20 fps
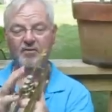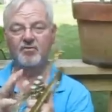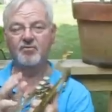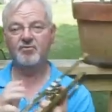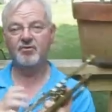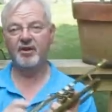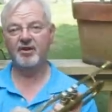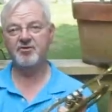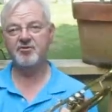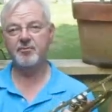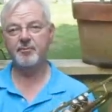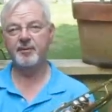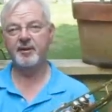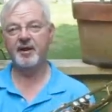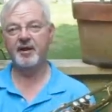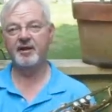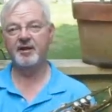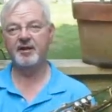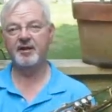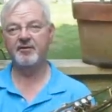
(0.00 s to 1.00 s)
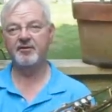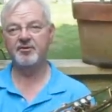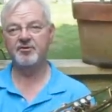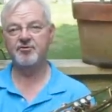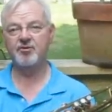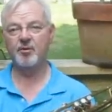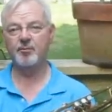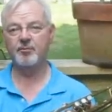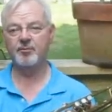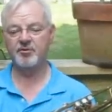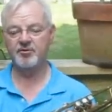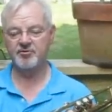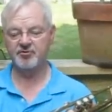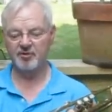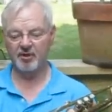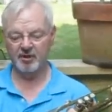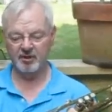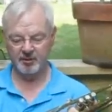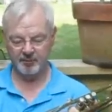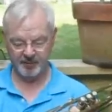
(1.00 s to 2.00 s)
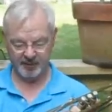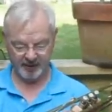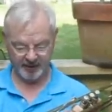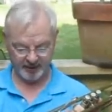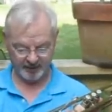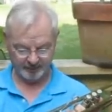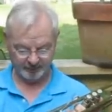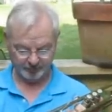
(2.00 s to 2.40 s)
So that's the beginning of the trumpeter's lullaby.